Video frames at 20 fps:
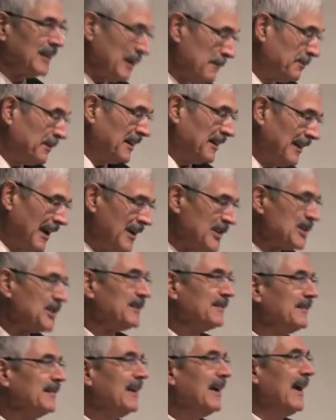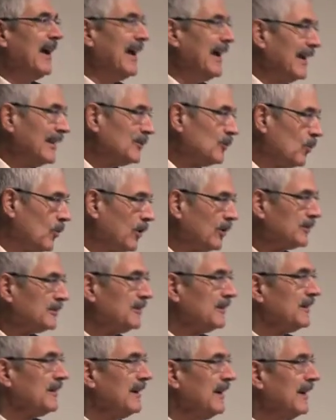Drip irrigation and
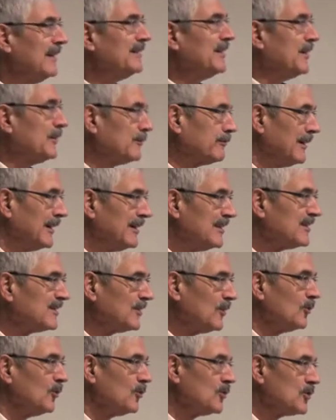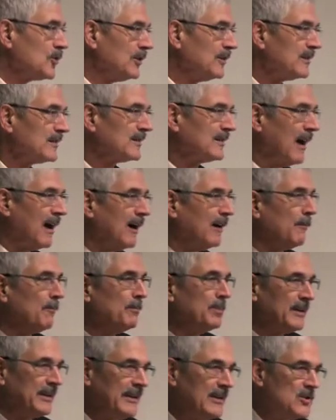water and the Israeli solutions are
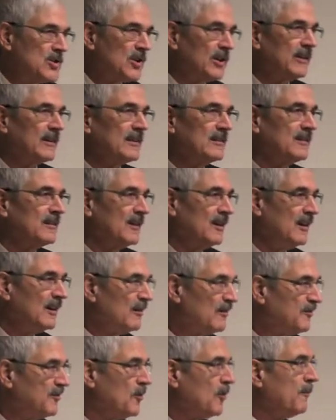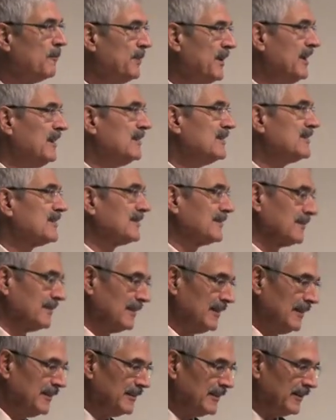bridgehead for peace
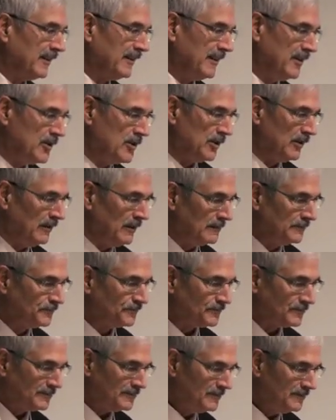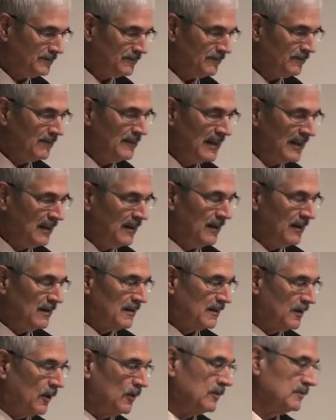in the region.
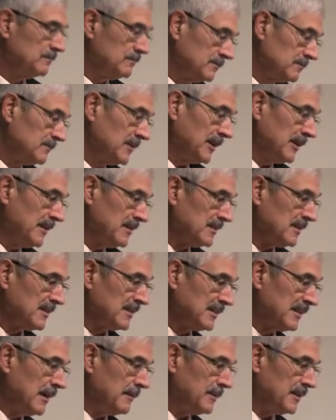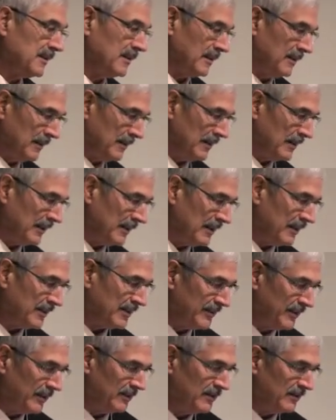So there is a summary, and I
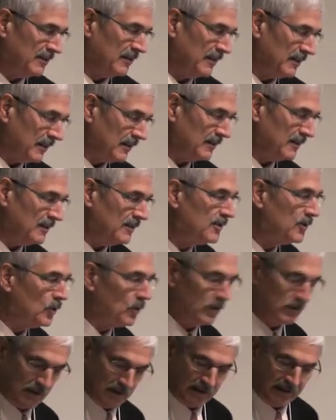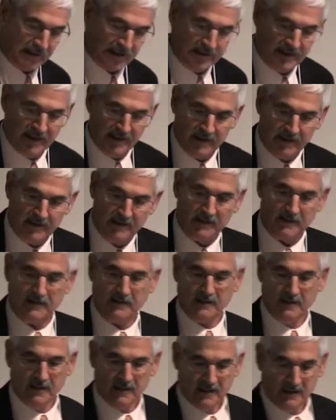guess that uh, your reading uh,